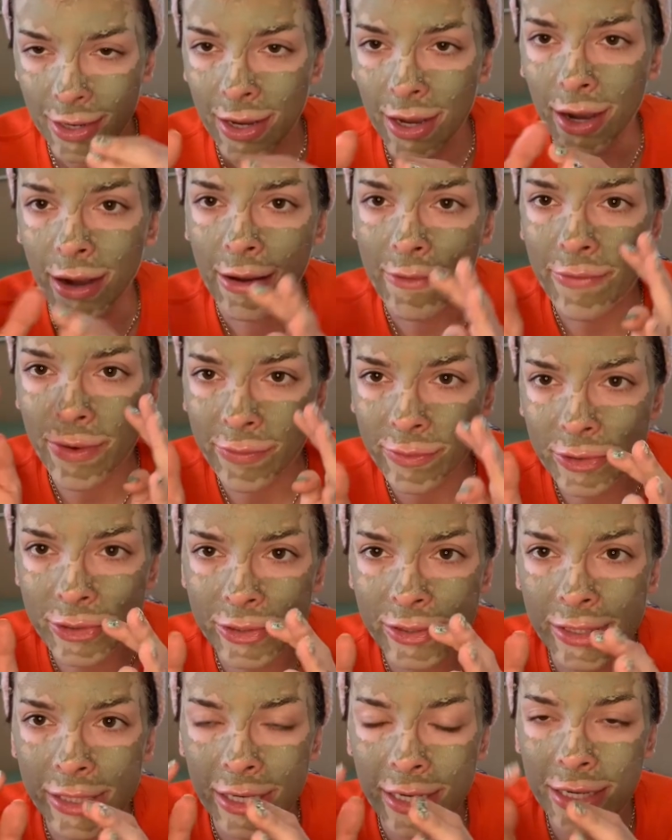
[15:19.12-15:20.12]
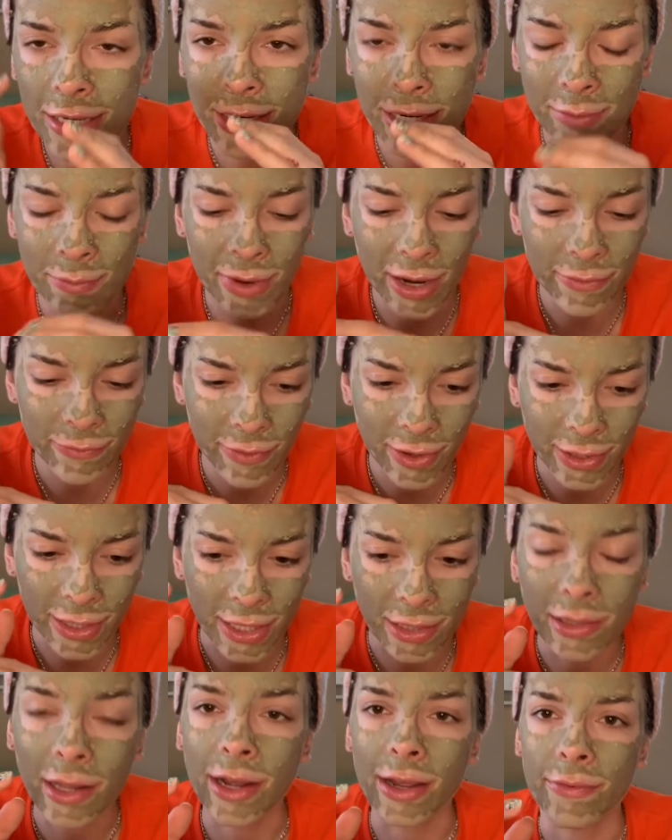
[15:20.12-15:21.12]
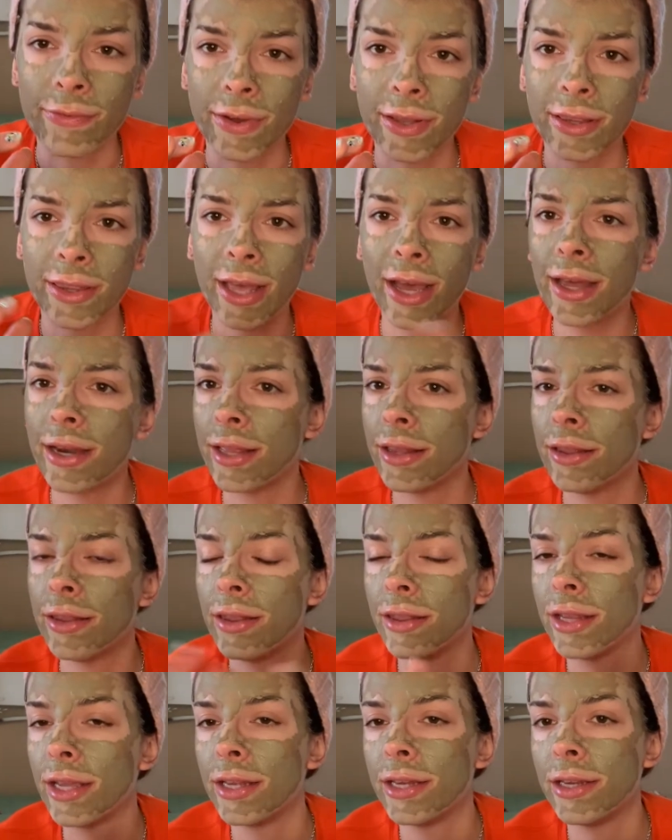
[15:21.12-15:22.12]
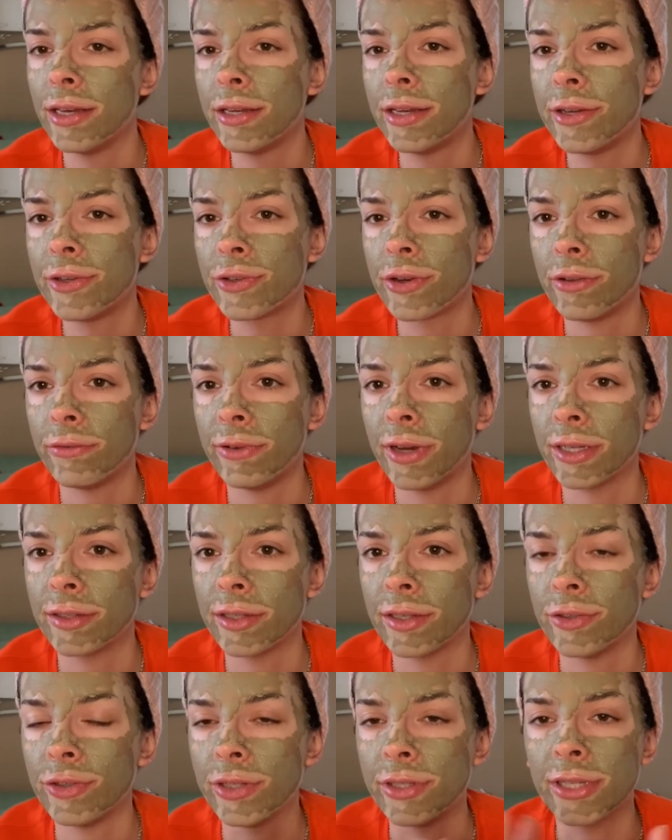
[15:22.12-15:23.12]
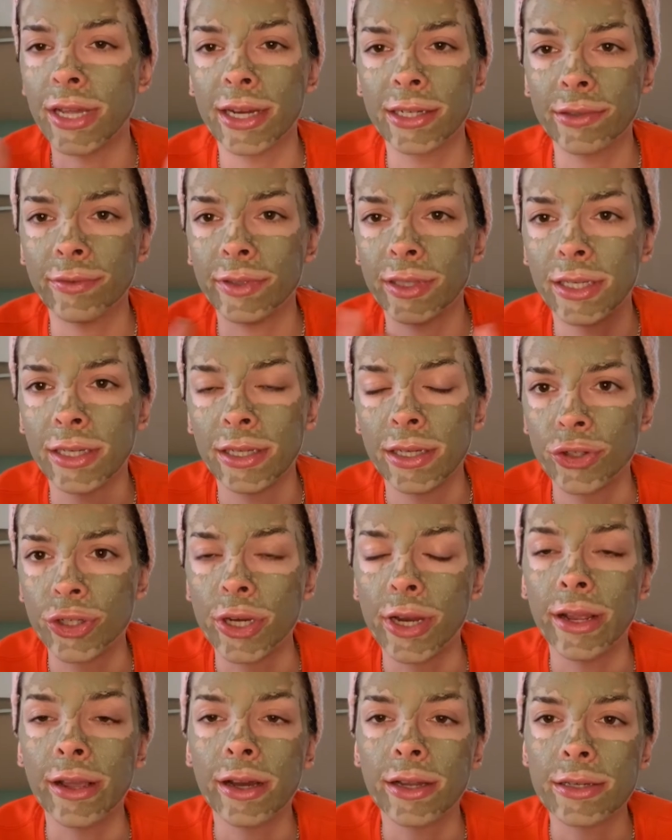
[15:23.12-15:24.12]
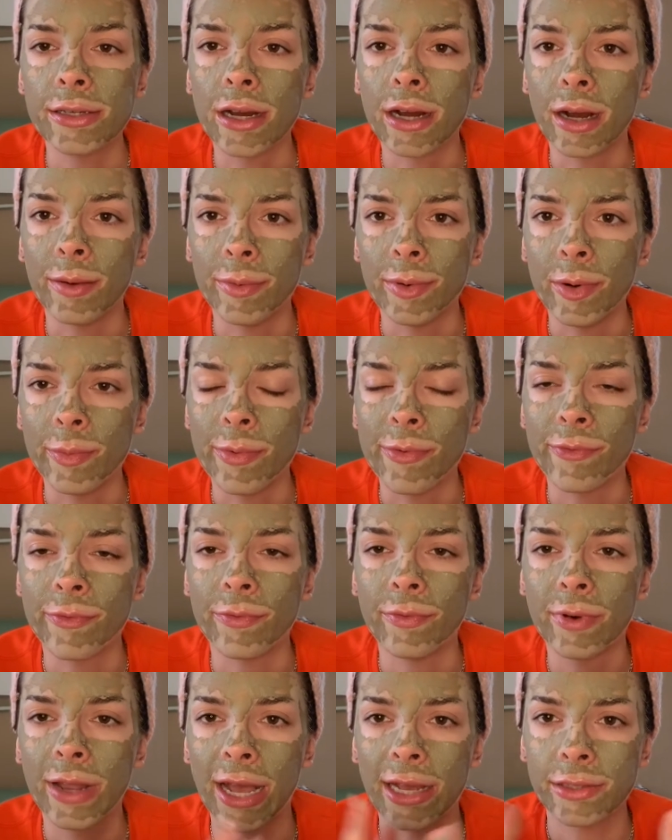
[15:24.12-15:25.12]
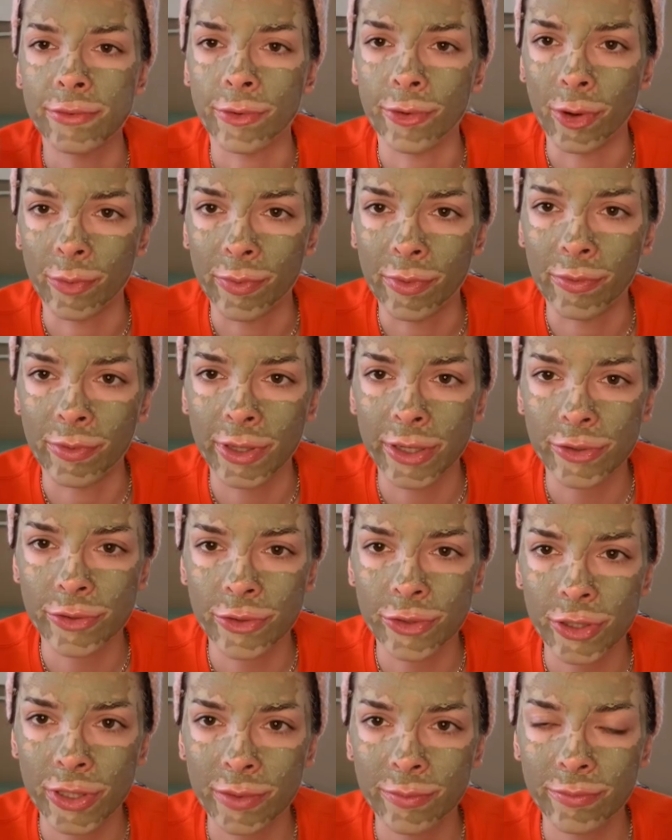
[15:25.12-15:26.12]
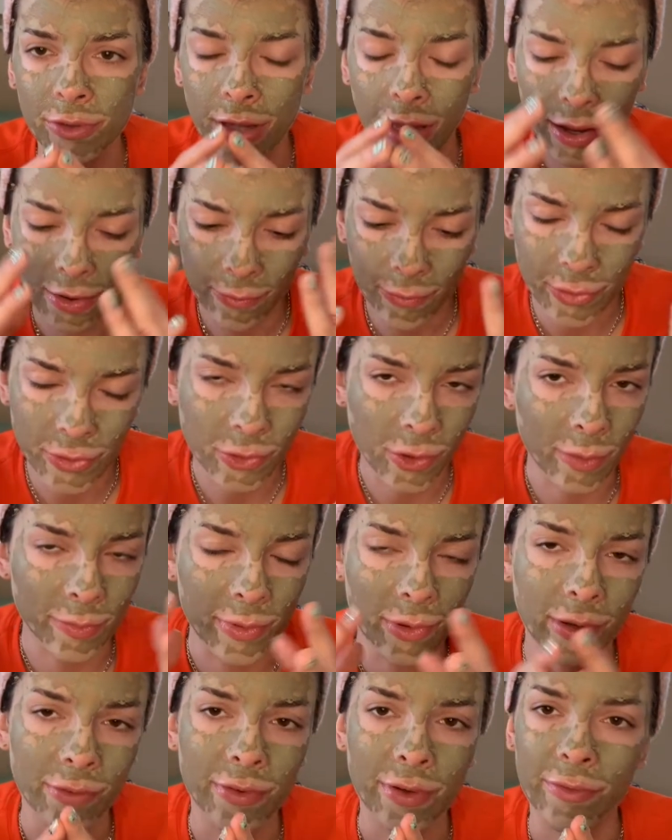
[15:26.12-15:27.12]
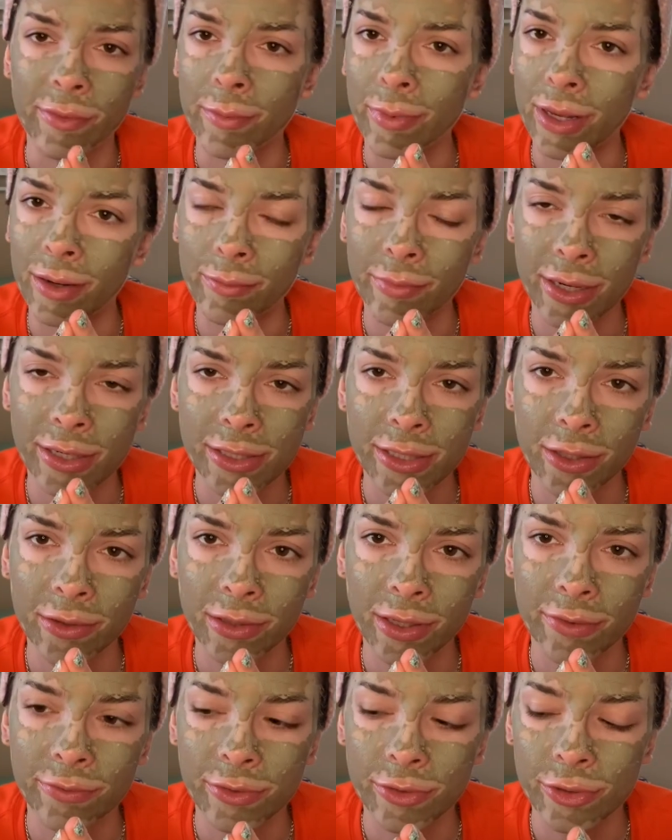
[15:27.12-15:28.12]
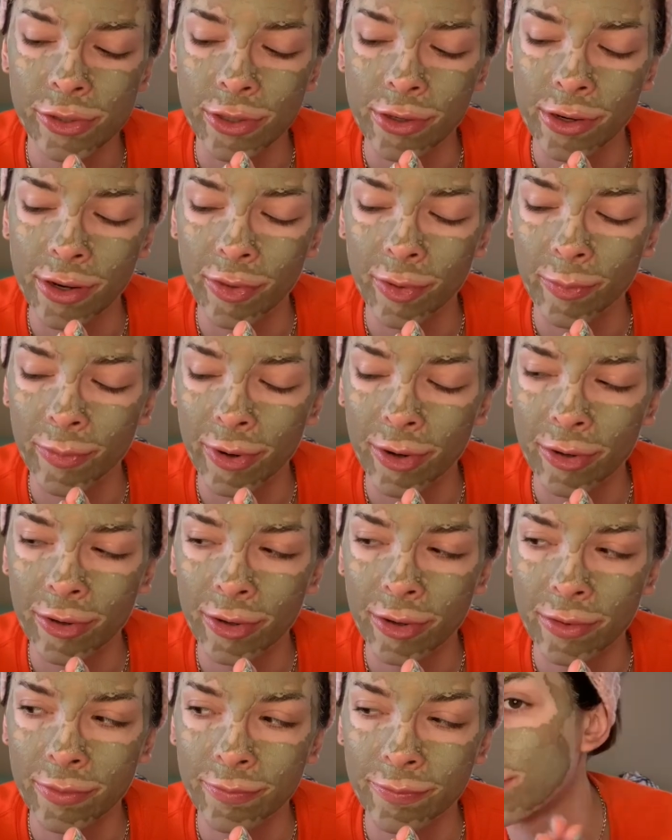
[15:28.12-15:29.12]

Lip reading: I've ever seen in my fucking life. And that, and in addition to the fact that she's actively cheating on Tom and asked for an open relationship. Every Scorpio I've ever met in my entire life has cheated on their partner.